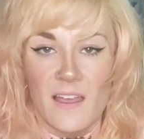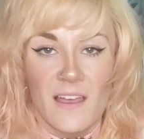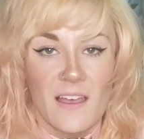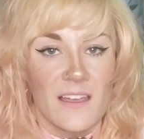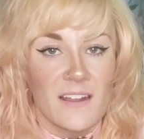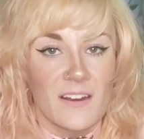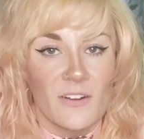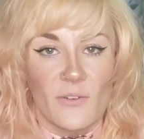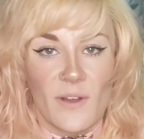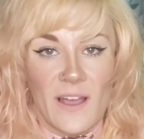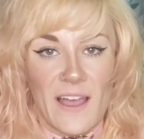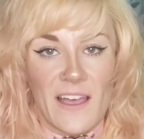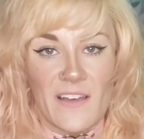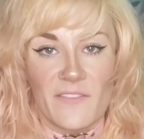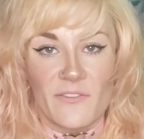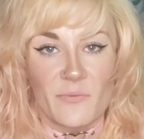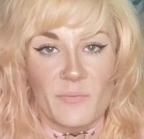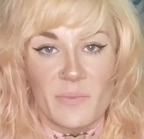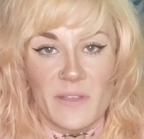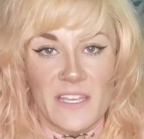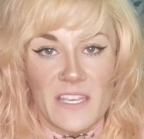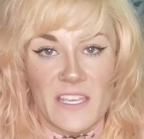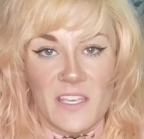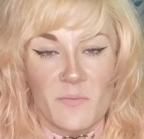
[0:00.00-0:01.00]
I don't have a
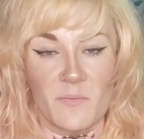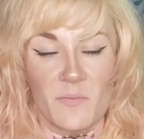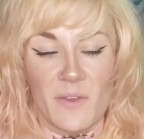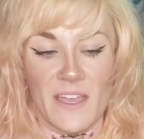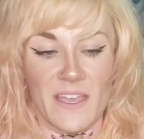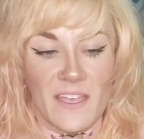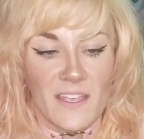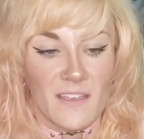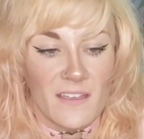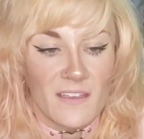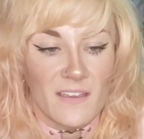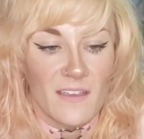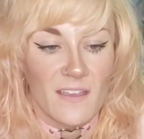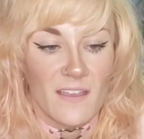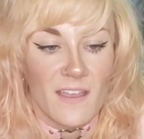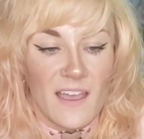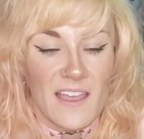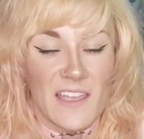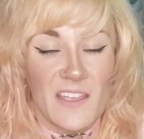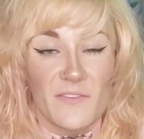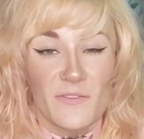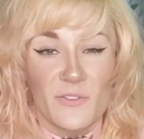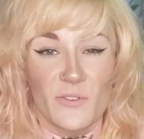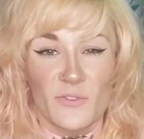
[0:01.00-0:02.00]
piggy bank. I
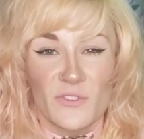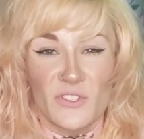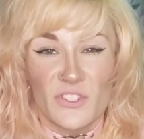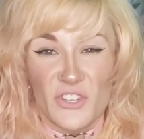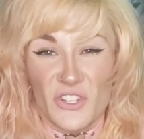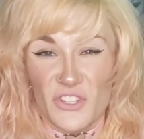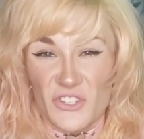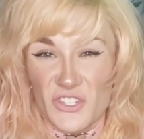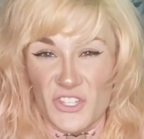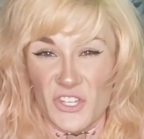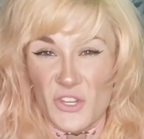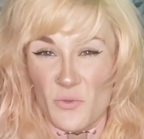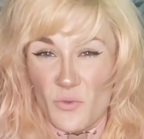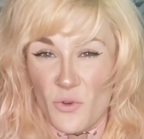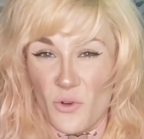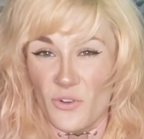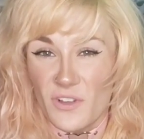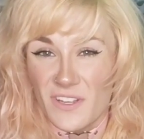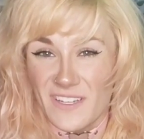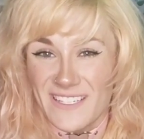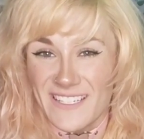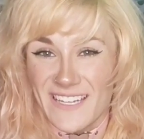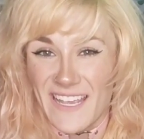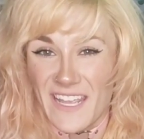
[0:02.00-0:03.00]
have those Tootsie Roll
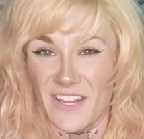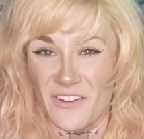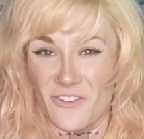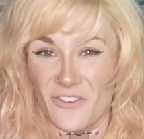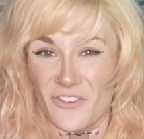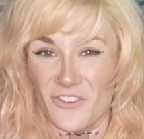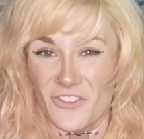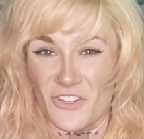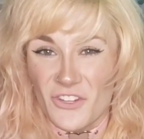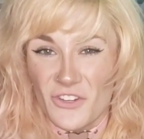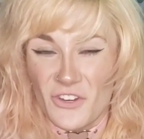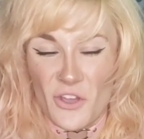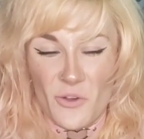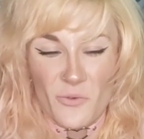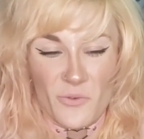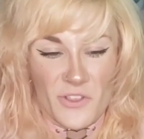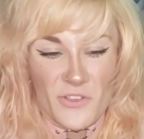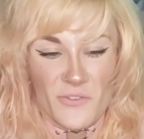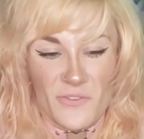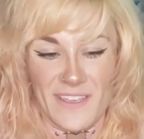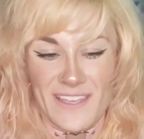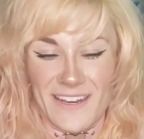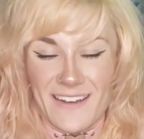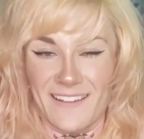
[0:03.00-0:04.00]
containers, you know, where
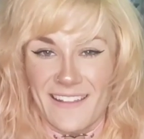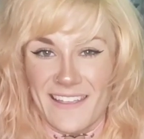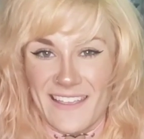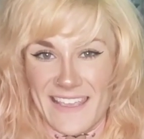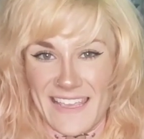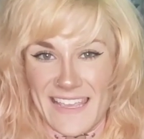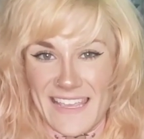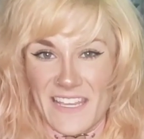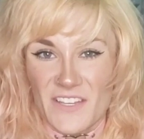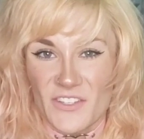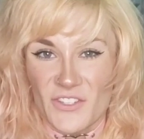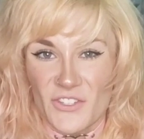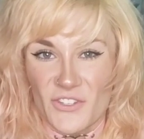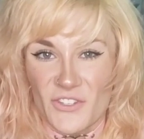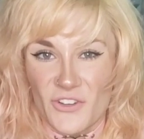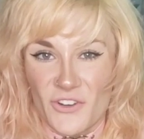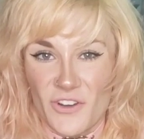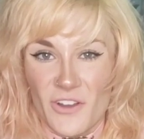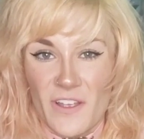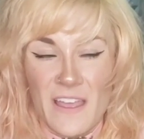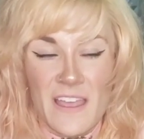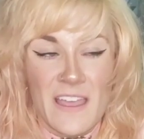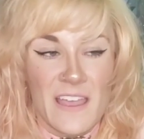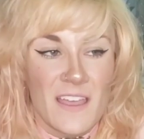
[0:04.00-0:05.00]
you get it like Easter,
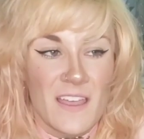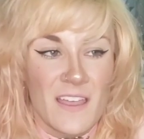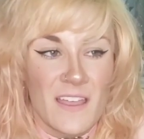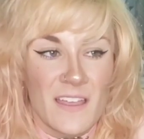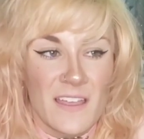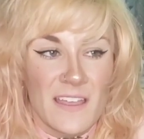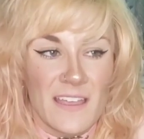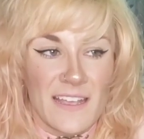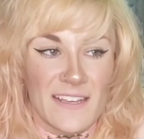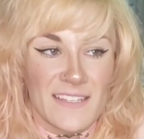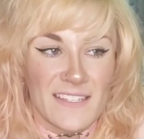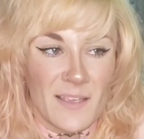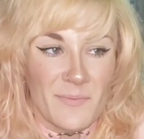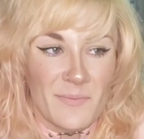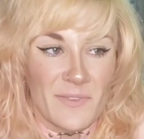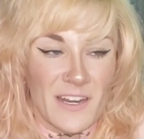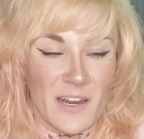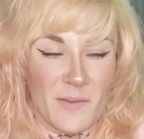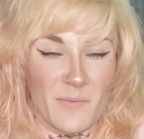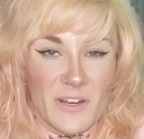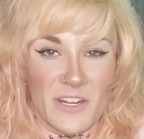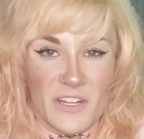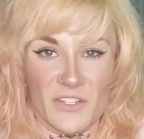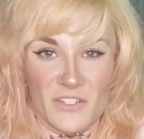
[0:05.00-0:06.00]
except that
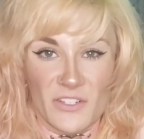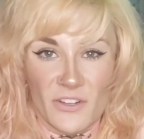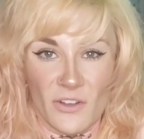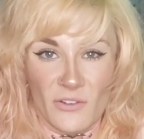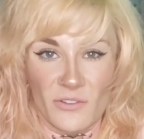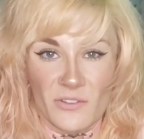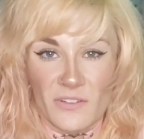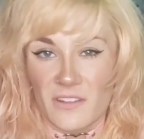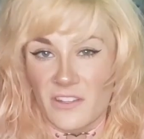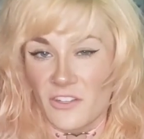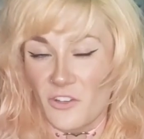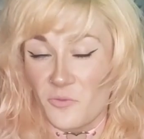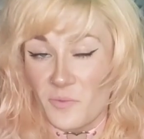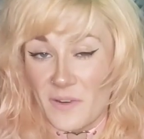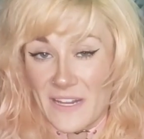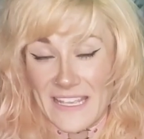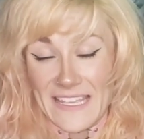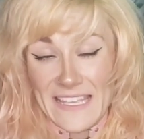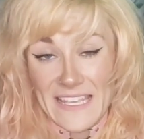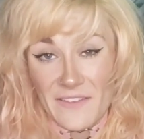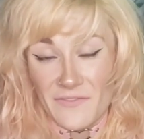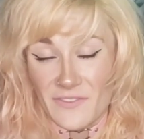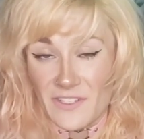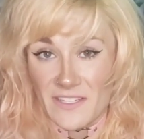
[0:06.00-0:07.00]
I'm an adult and nobody
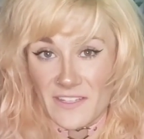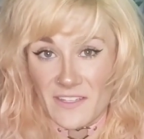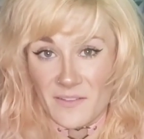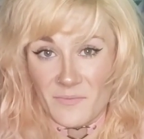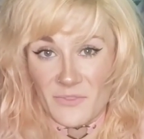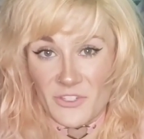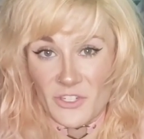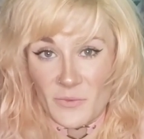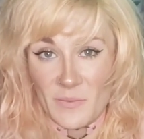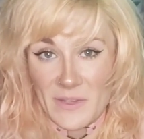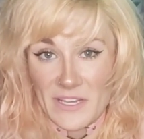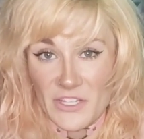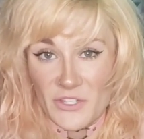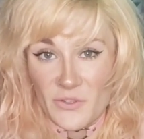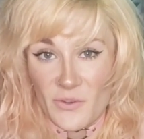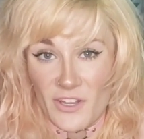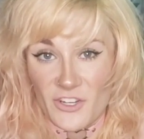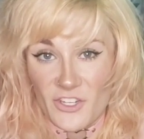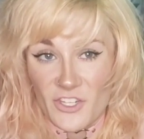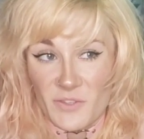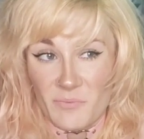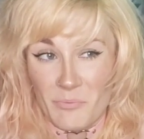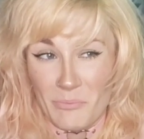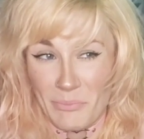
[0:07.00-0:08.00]
gifted them to me, so I
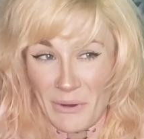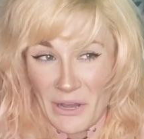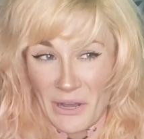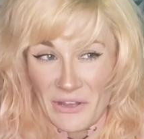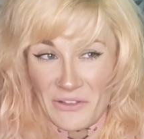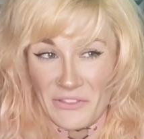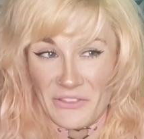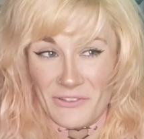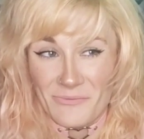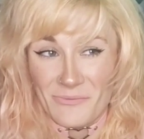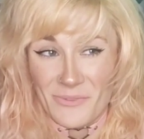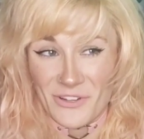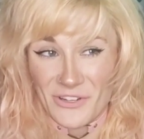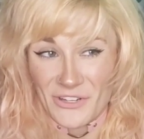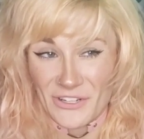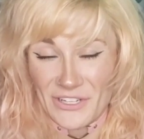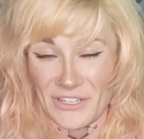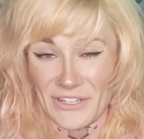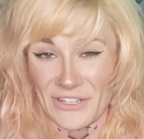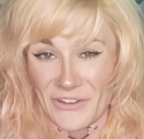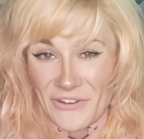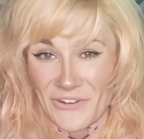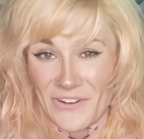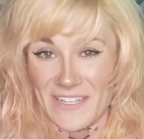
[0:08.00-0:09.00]
just bought them on
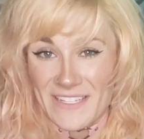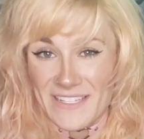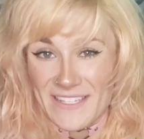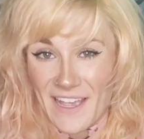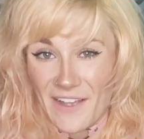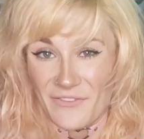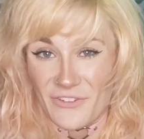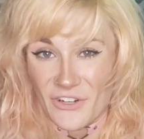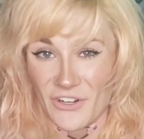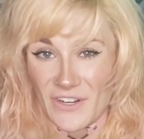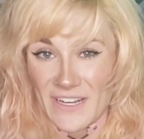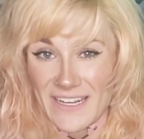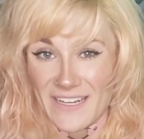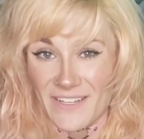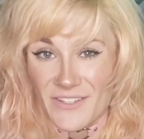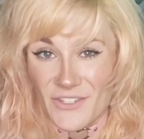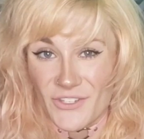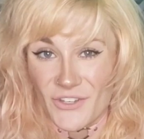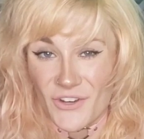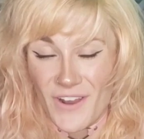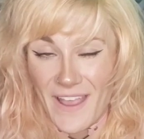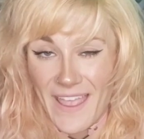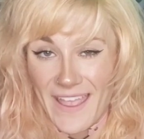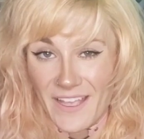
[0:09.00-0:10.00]
clearance after
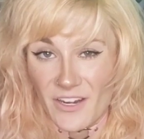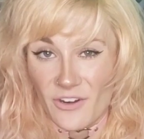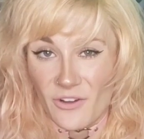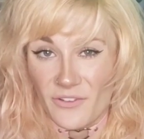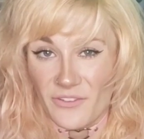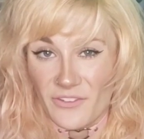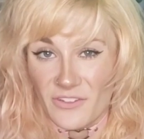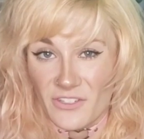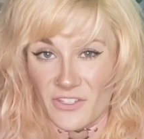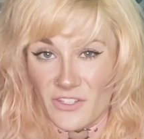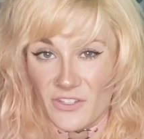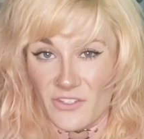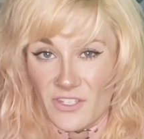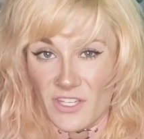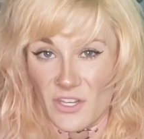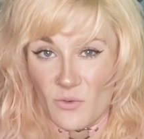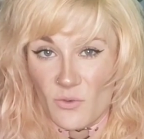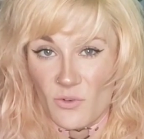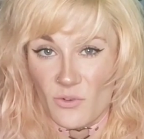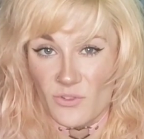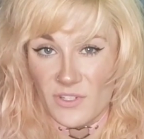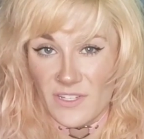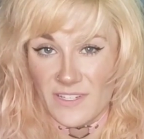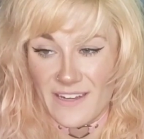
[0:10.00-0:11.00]
Easter, ate all the Tootsie
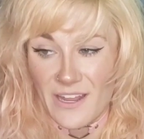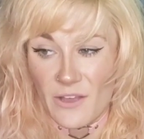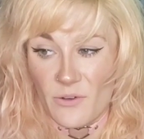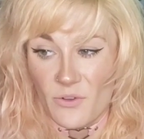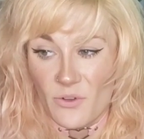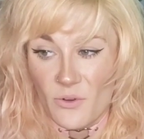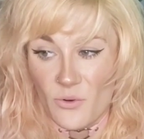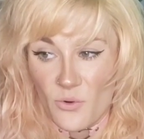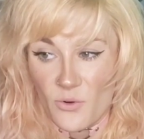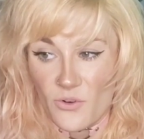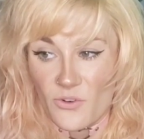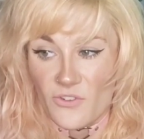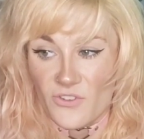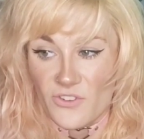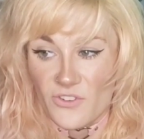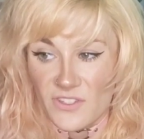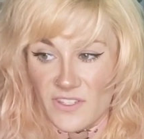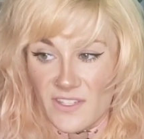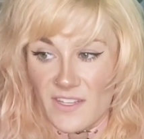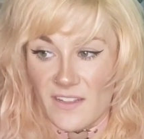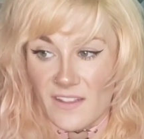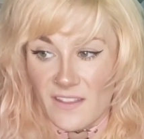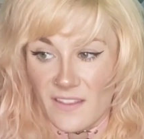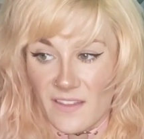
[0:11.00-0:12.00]
Rolls, and now quarters
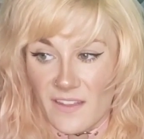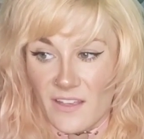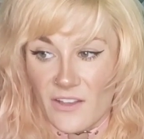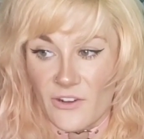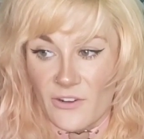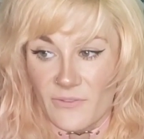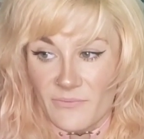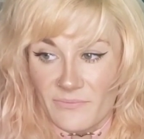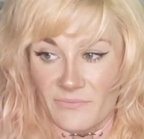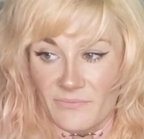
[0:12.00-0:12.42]
sitting there.